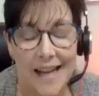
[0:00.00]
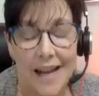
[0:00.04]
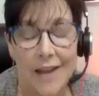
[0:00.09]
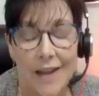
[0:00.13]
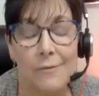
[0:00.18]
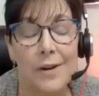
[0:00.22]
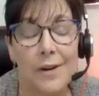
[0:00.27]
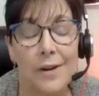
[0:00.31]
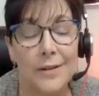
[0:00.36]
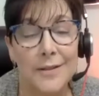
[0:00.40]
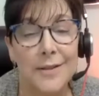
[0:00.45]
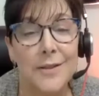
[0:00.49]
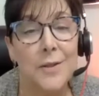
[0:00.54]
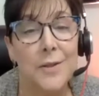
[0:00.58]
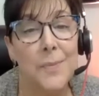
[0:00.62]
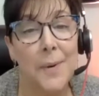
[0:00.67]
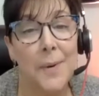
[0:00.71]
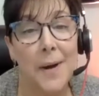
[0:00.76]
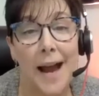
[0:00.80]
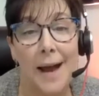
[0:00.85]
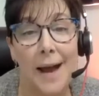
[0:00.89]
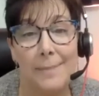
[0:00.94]
And we're
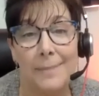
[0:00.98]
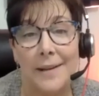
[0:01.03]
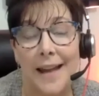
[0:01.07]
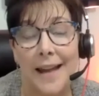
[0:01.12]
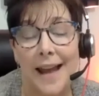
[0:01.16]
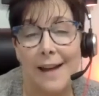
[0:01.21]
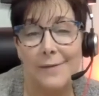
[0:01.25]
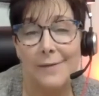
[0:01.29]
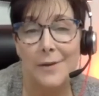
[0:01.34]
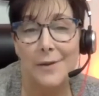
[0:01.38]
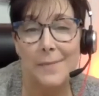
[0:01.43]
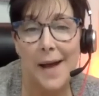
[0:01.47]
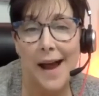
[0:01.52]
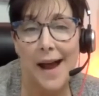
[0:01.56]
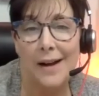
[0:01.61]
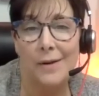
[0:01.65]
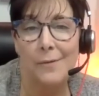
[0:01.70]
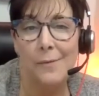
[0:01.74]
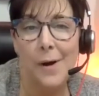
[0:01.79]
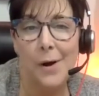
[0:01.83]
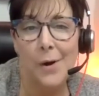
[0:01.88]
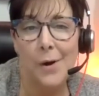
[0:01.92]
super happy to have you
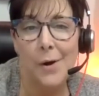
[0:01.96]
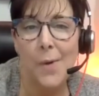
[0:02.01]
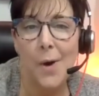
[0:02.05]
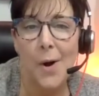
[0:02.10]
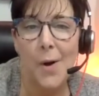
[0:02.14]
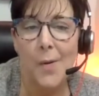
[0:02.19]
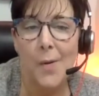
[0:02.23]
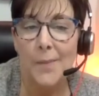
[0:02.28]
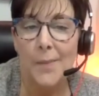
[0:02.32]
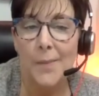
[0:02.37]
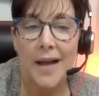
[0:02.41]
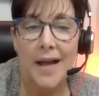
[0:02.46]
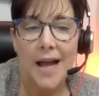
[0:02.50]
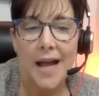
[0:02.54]
back. Welcome home.